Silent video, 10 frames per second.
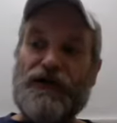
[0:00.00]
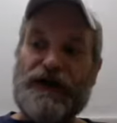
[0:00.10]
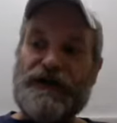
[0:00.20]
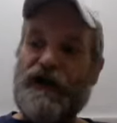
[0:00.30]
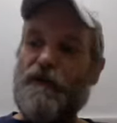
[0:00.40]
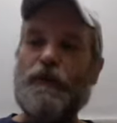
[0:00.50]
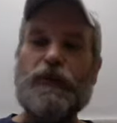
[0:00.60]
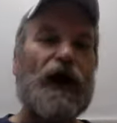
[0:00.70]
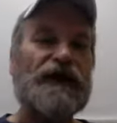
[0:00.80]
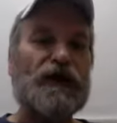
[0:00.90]
thing that I've been
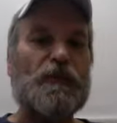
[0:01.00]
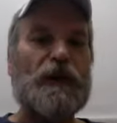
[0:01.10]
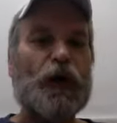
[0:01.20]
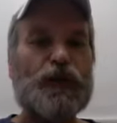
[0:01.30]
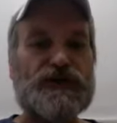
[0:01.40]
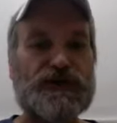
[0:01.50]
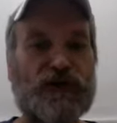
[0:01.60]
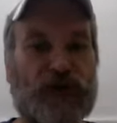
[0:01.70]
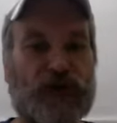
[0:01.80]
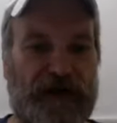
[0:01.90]
blogging about
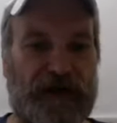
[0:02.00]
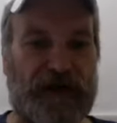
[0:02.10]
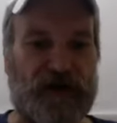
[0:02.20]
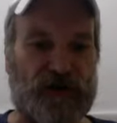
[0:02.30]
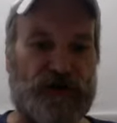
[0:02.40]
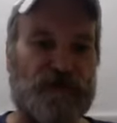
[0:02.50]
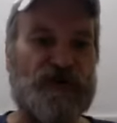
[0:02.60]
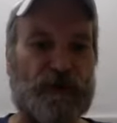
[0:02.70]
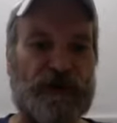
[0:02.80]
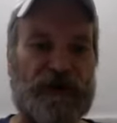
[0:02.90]
recently is
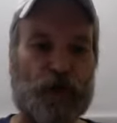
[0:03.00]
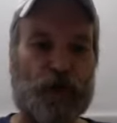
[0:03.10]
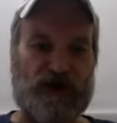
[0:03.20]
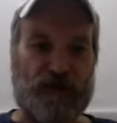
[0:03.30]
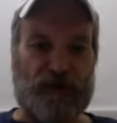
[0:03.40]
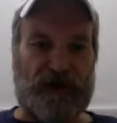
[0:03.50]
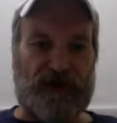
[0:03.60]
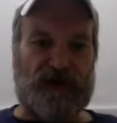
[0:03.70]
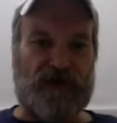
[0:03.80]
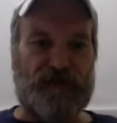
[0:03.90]
submitting
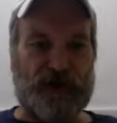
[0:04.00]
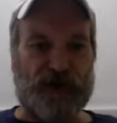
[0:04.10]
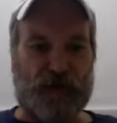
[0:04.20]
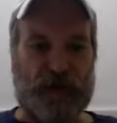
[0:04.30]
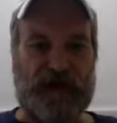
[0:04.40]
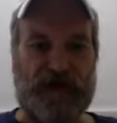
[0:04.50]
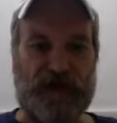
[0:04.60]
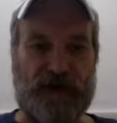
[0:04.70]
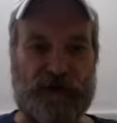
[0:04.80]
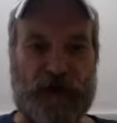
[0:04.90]
recipes that feature many of
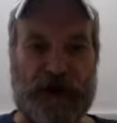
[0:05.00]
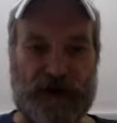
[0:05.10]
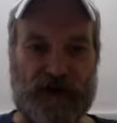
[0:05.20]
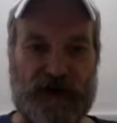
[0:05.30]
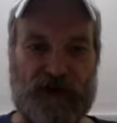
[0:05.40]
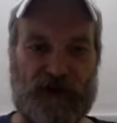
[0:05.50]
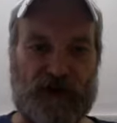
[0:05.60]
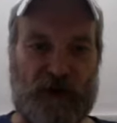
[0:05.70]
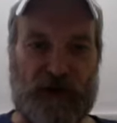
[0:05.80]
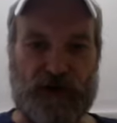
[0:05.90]
these products that I
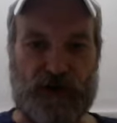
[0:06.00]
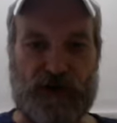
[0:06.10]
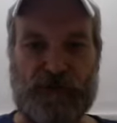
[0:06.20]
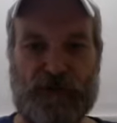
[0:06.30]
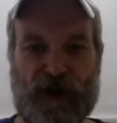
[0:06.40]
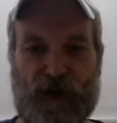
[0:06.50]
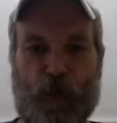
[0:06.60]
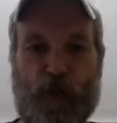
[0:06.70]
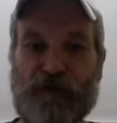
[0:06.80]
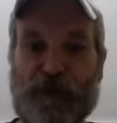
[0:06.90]
just mentioned.
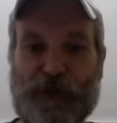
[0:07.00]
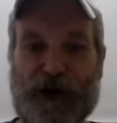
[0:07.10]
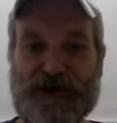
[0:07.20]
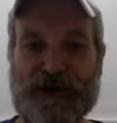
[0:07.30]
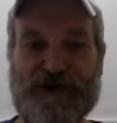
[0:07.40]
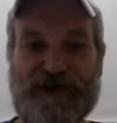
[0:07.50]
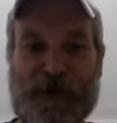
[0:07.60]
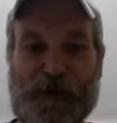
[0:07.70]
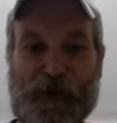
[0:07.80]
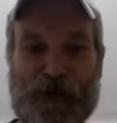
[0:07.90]
One of the projects that
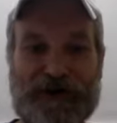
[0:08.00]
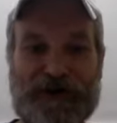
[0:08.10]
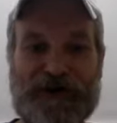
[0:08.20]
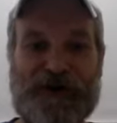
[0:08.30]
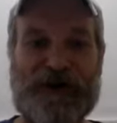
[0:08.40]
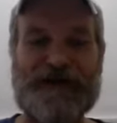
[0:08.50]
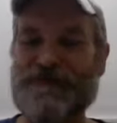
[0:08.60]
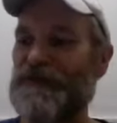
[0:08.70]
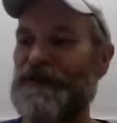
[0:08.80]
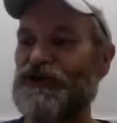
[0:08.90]
I'm working on
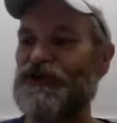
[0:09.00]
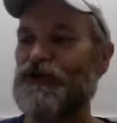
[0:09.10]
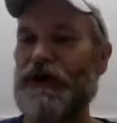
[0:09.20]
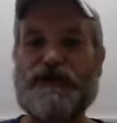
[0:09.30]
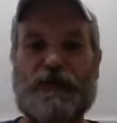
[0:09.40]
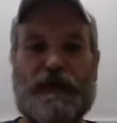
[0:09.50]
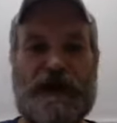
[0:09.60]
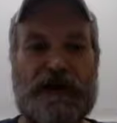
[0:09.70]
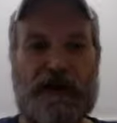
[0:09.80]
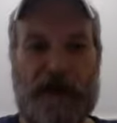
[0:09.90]
is trying to
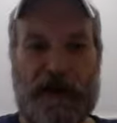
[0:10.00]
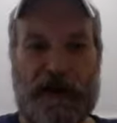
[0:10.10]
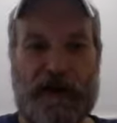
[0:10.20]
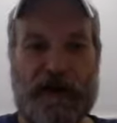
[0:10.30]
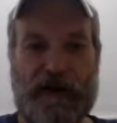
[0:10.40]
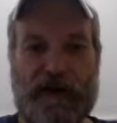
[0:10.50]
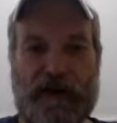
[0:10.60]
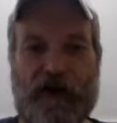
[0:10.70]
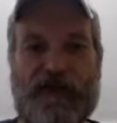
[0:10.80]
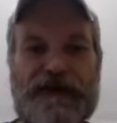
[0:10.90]
make
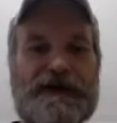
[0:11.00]
healthy